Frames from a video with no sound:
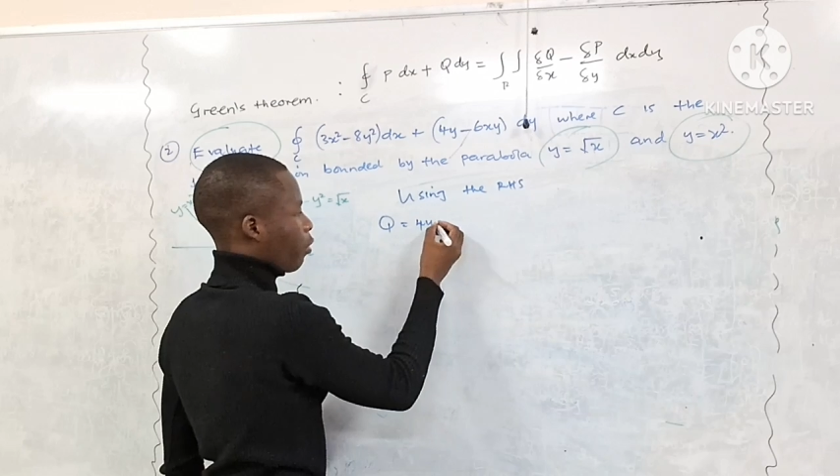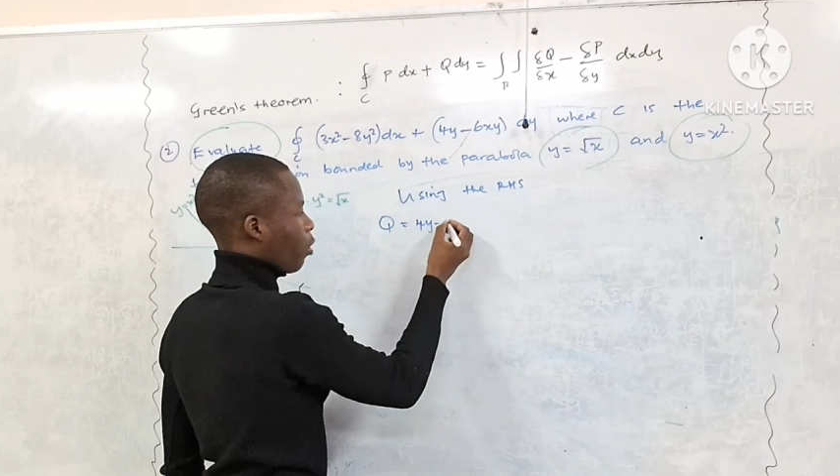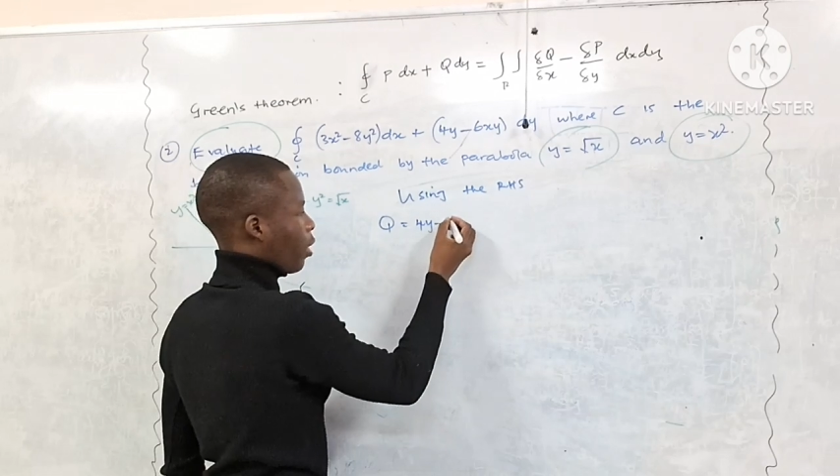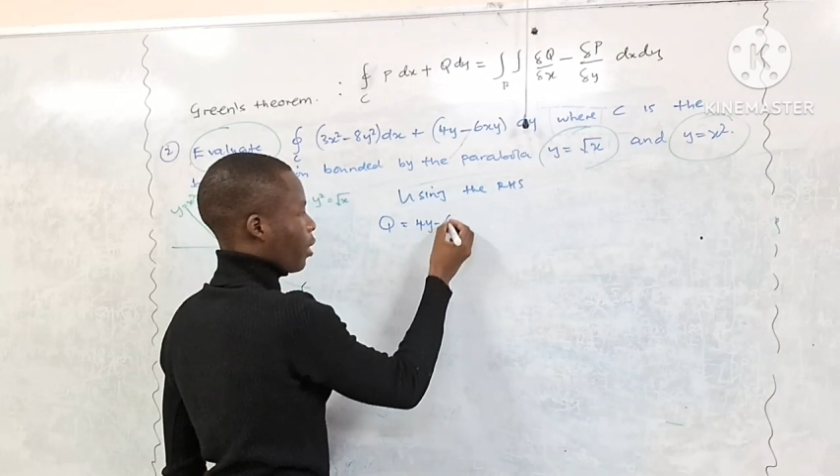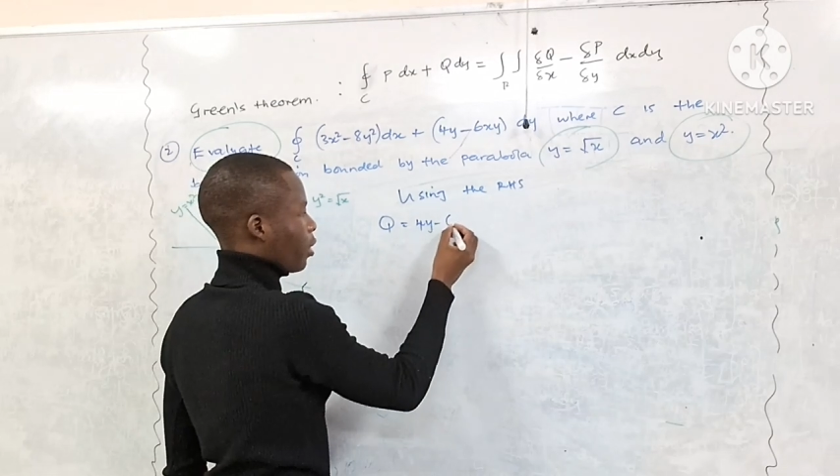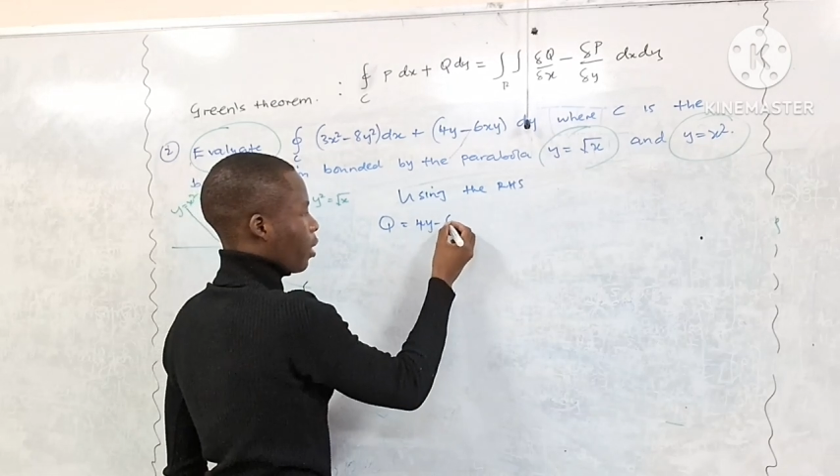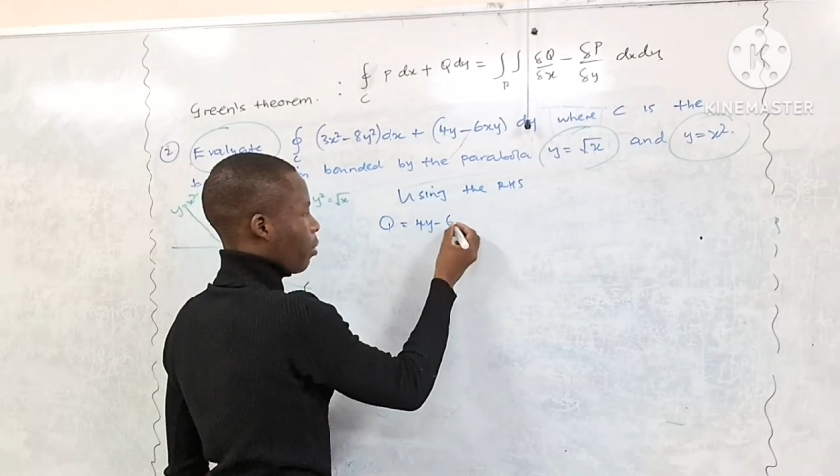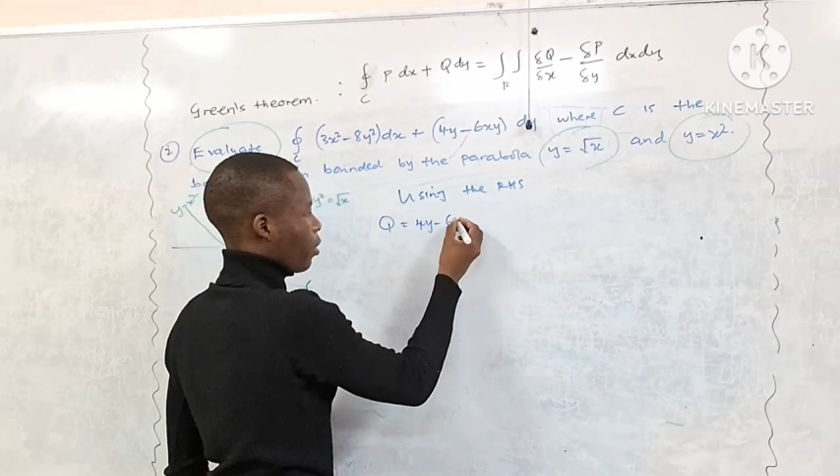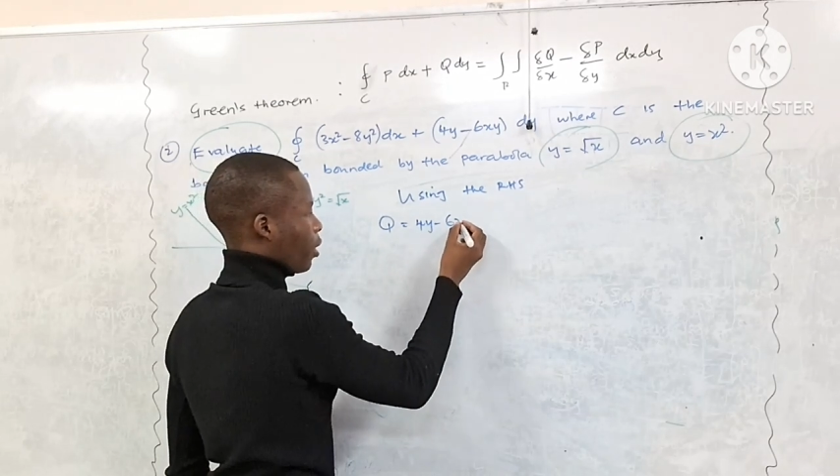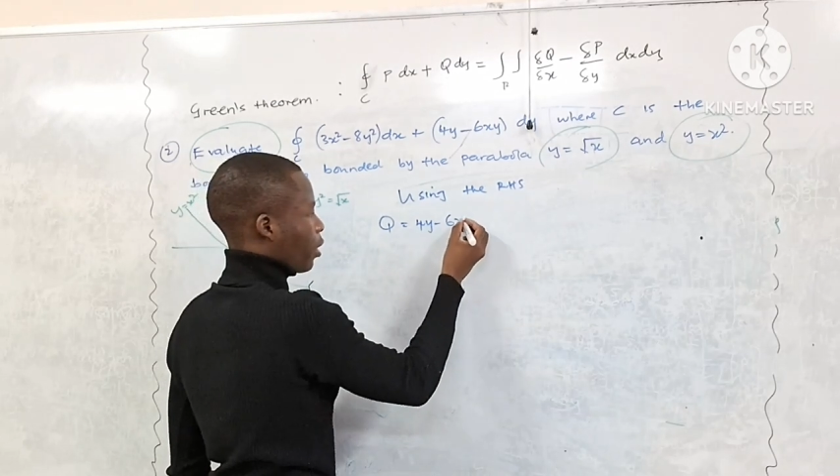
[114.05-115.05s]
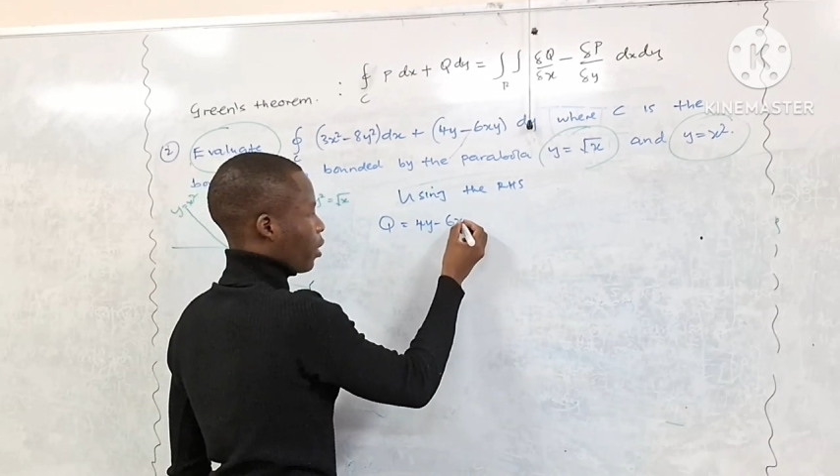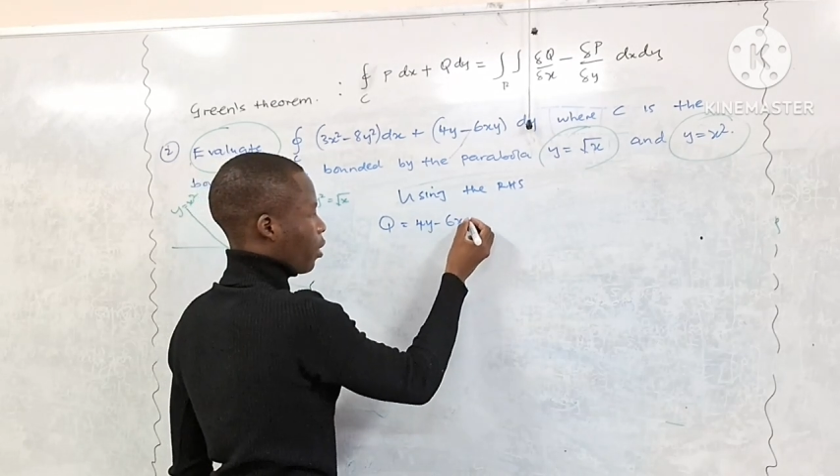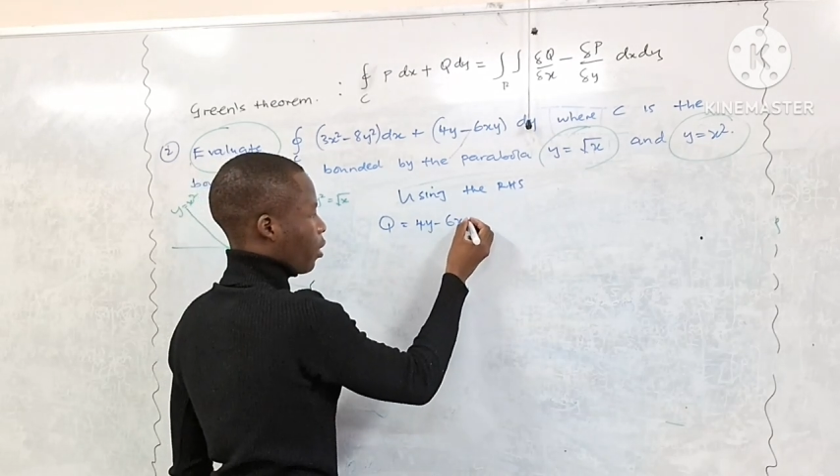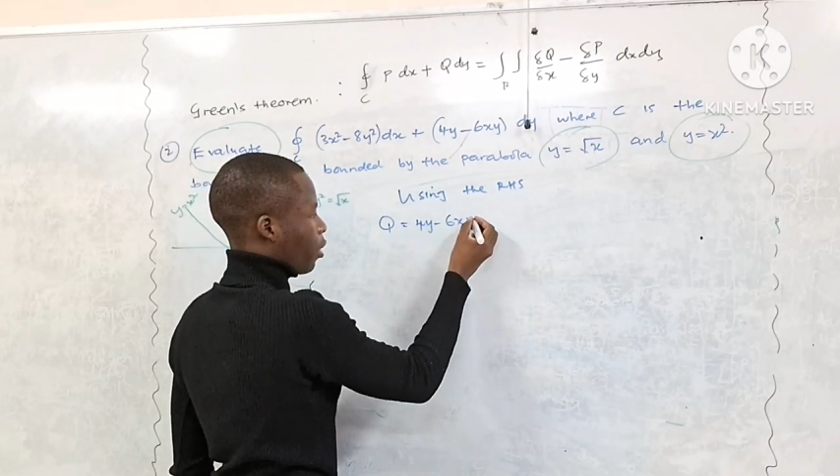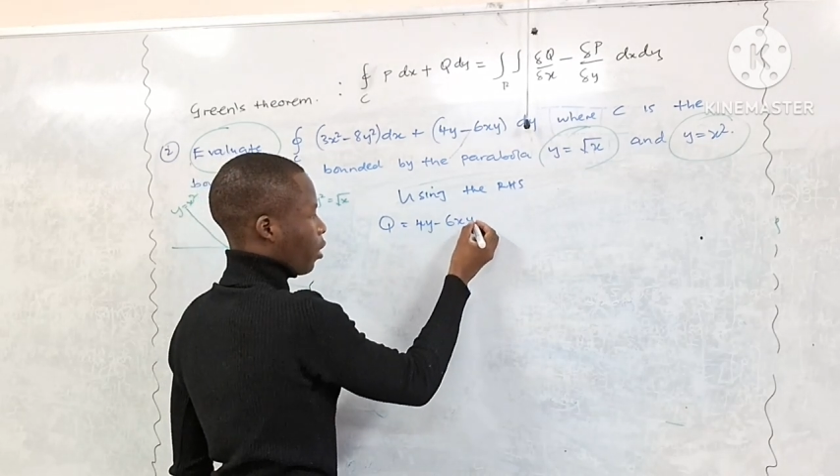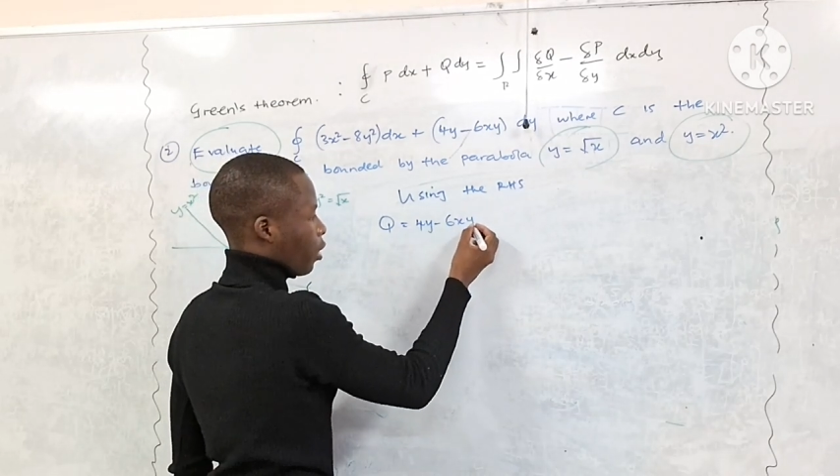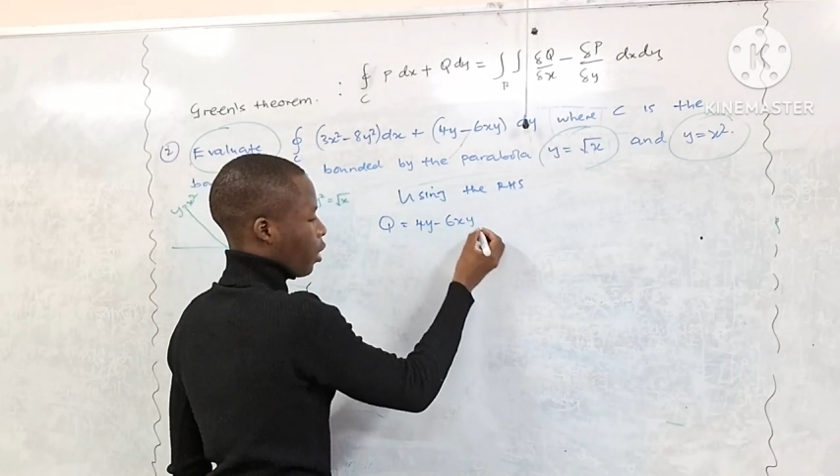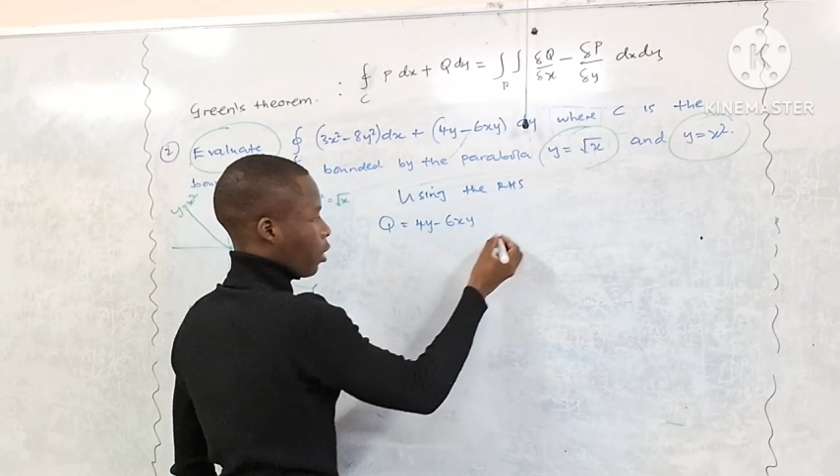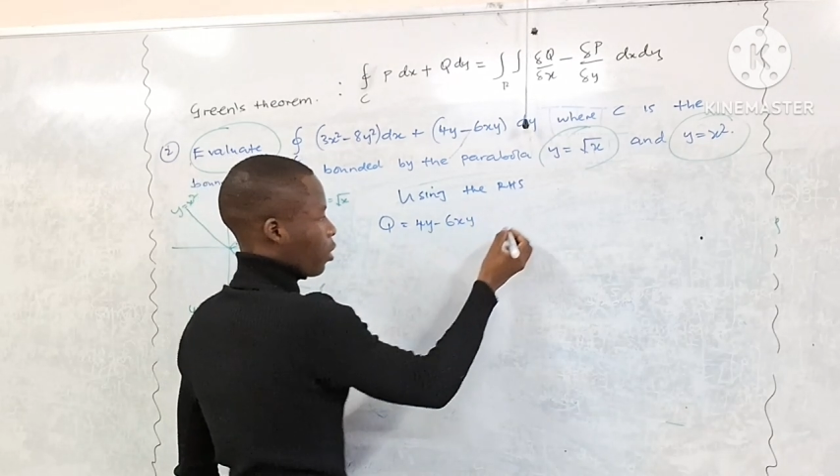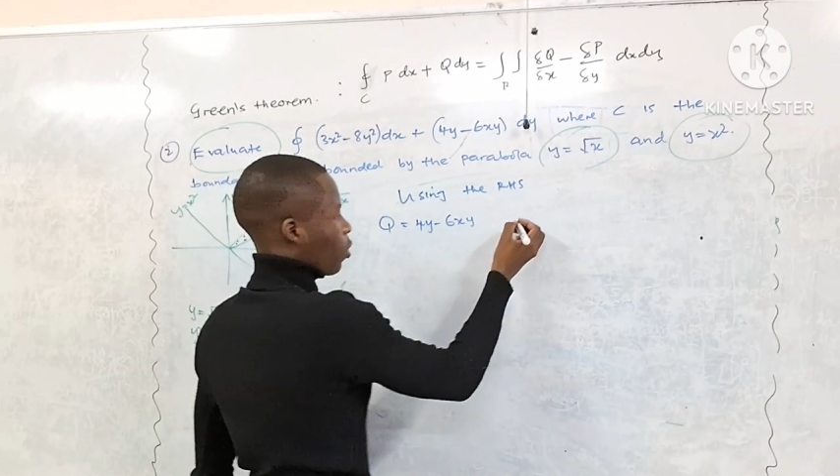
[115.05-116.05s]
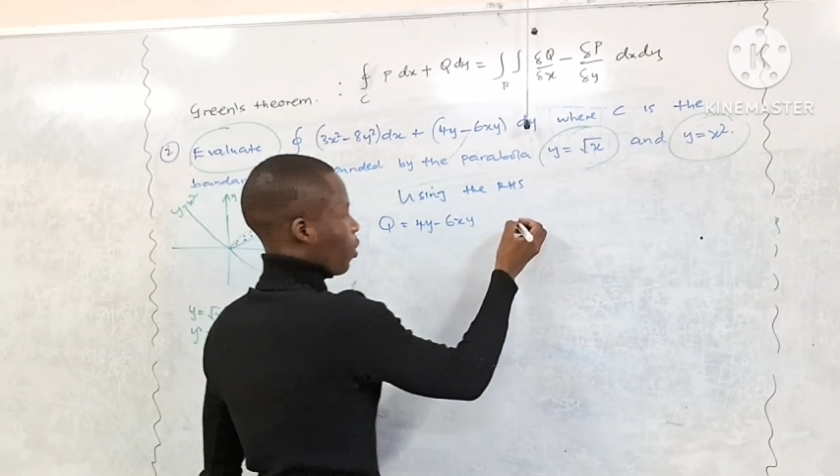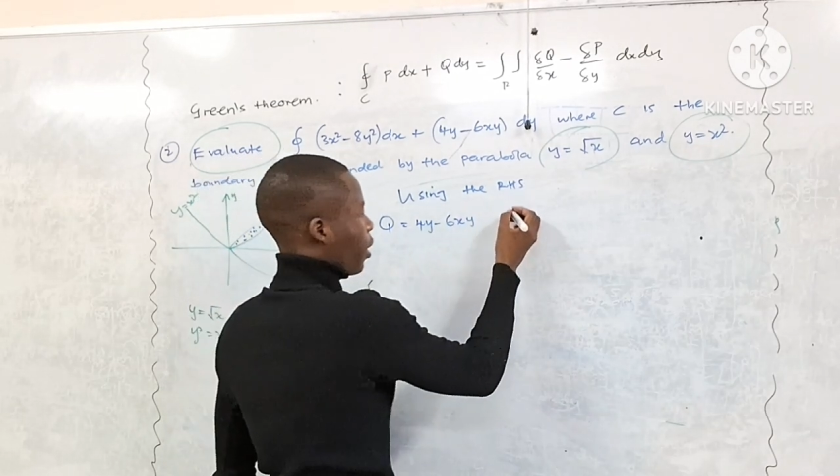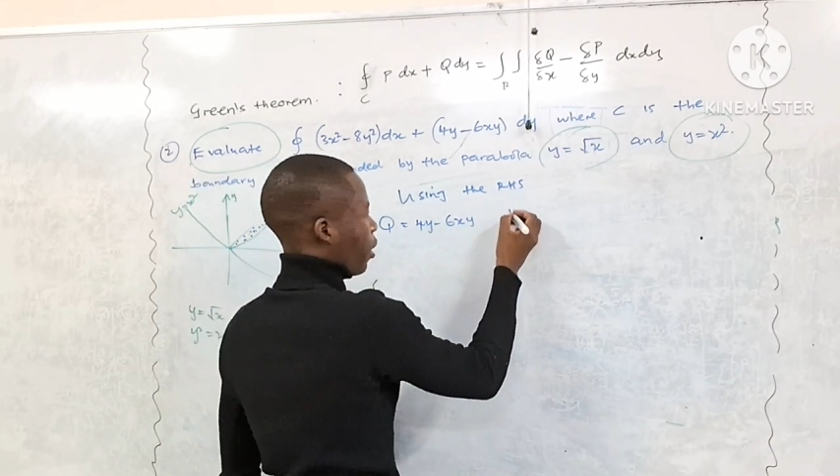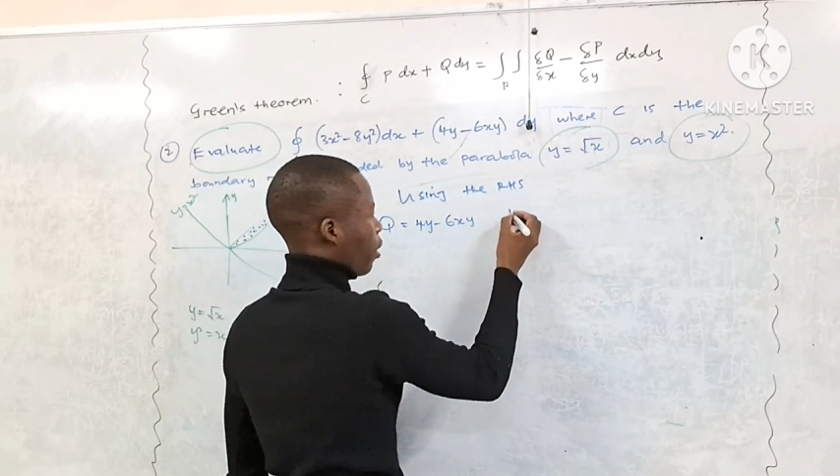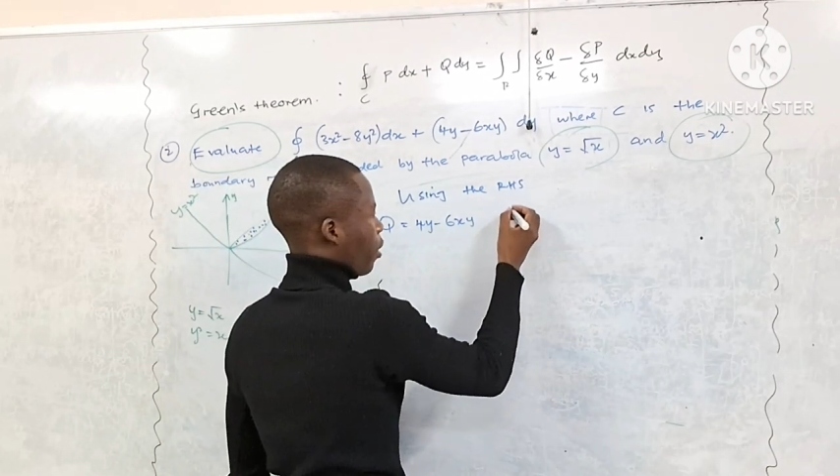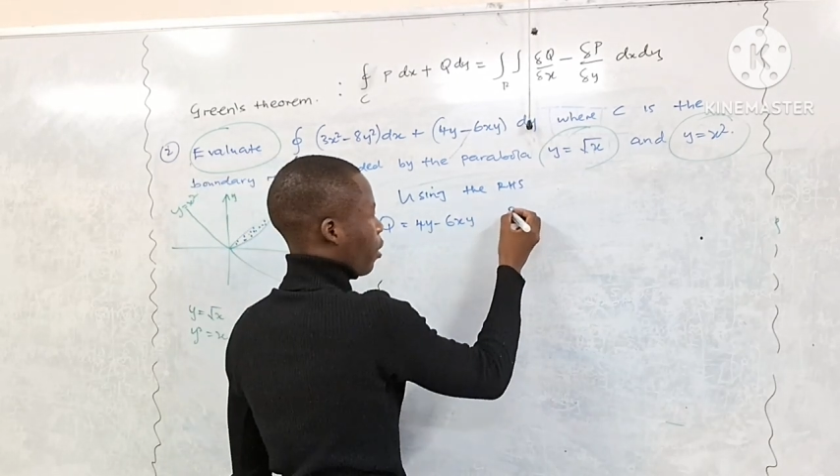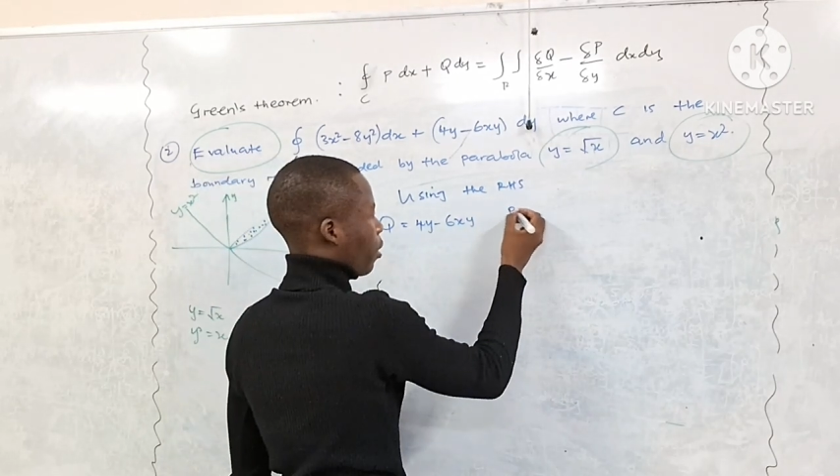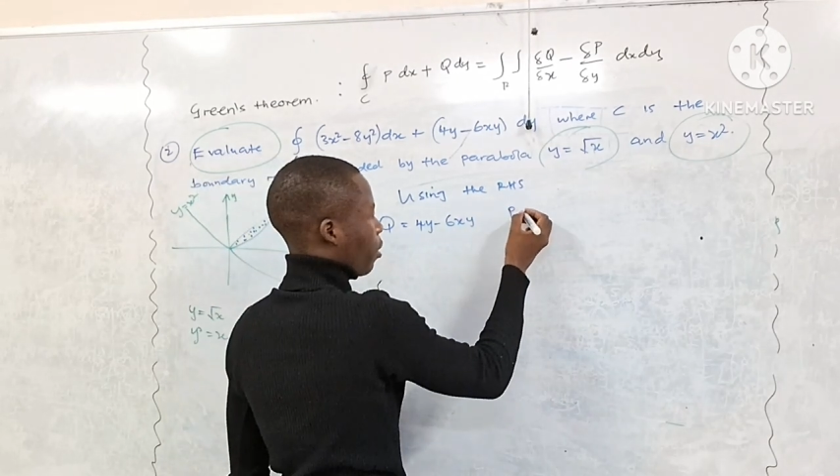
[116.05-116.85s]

4y subtract xy.